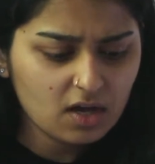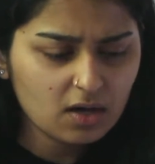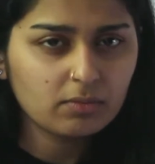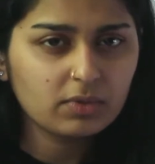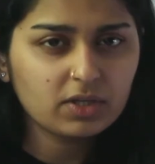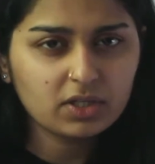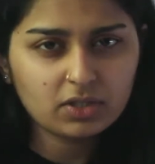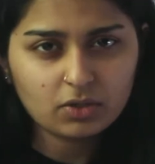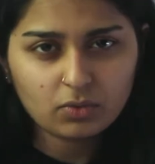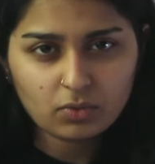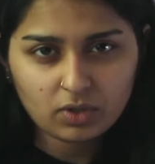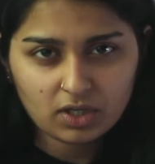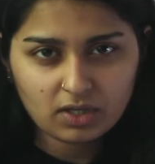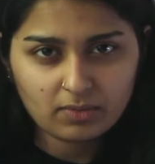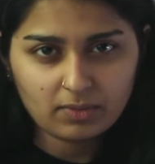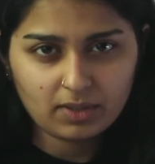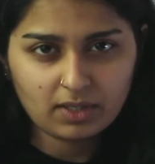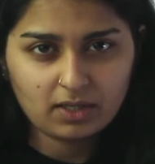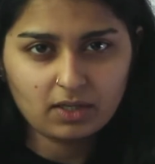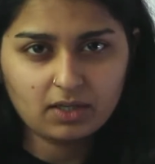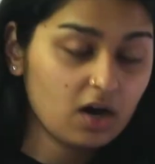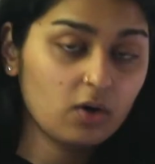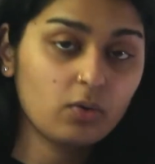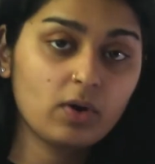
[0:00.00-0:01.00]
but you know what I
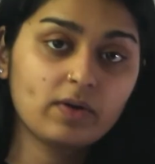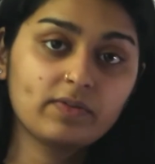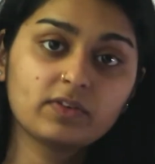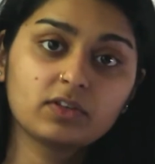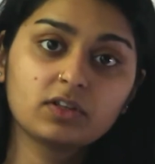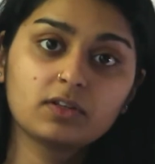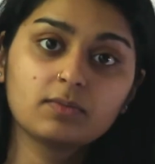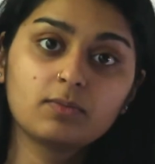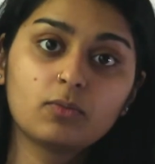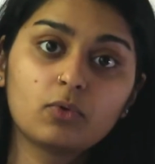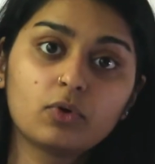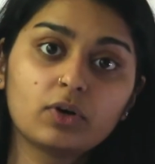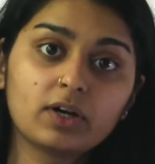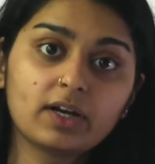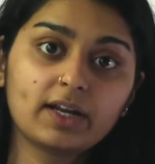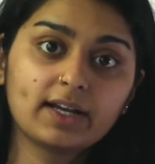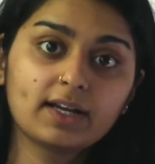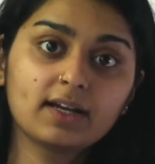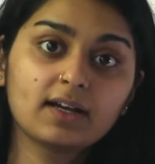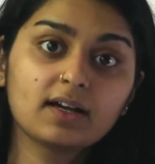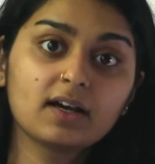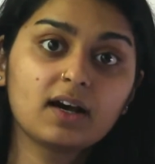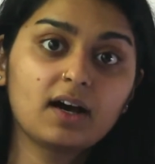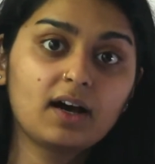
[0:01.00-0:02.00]
mean. However, in the
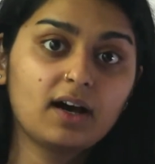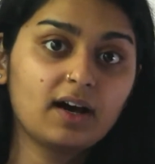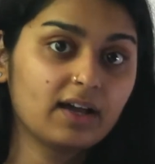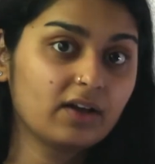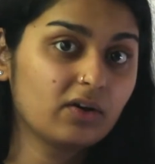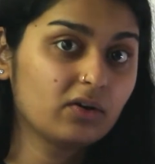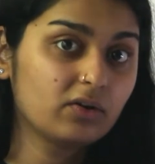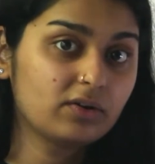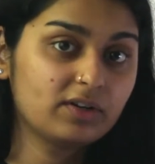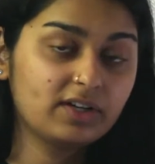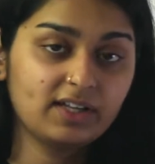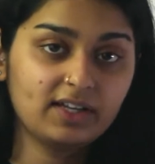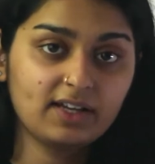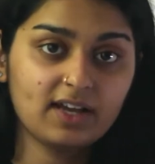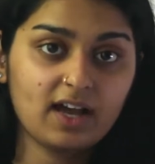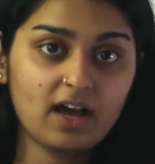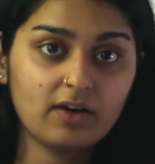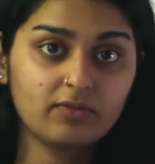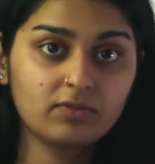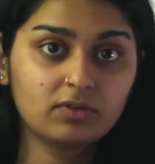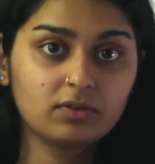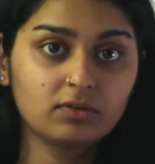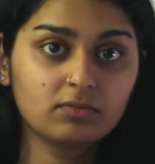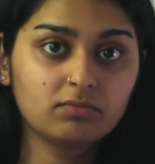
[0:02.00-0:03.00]
morning I already
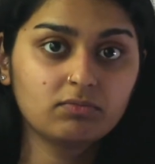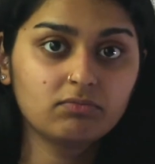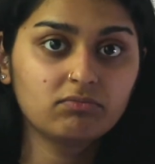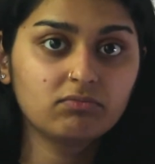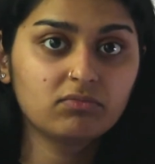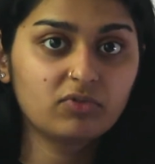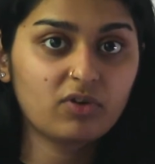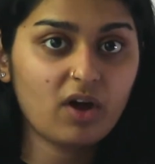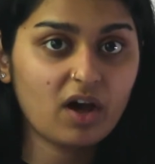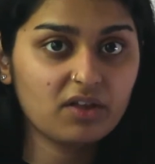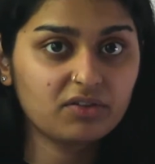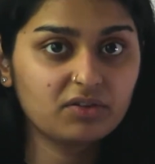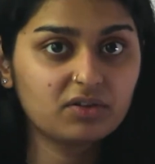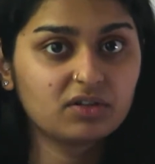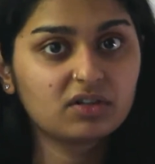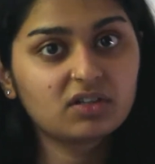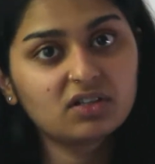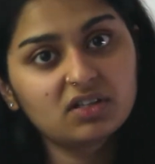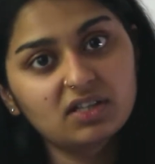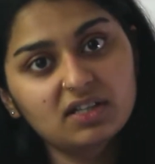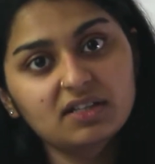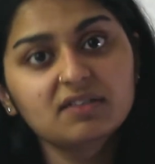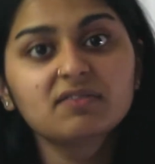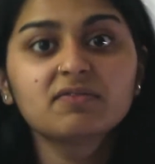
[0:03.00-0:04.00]
have a rather
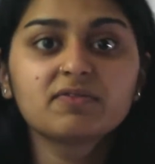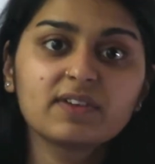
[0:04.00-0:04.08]
clean